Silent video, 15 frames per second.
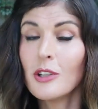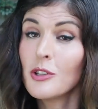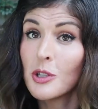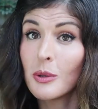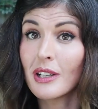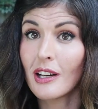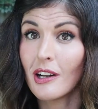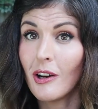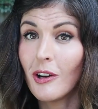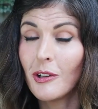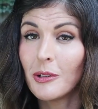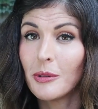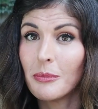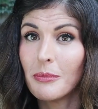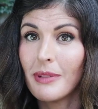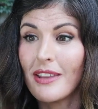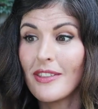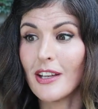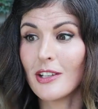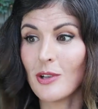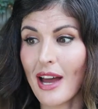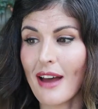You do it at home and
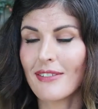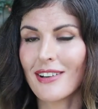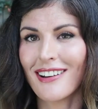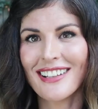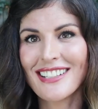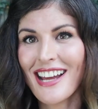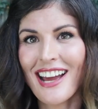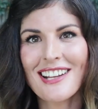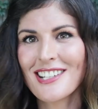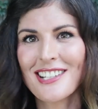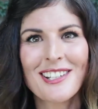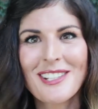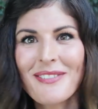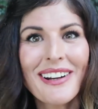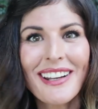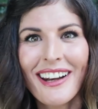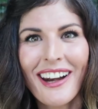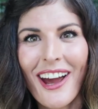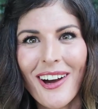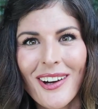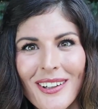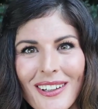then you have it all attached and it's ready to
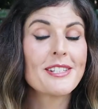go.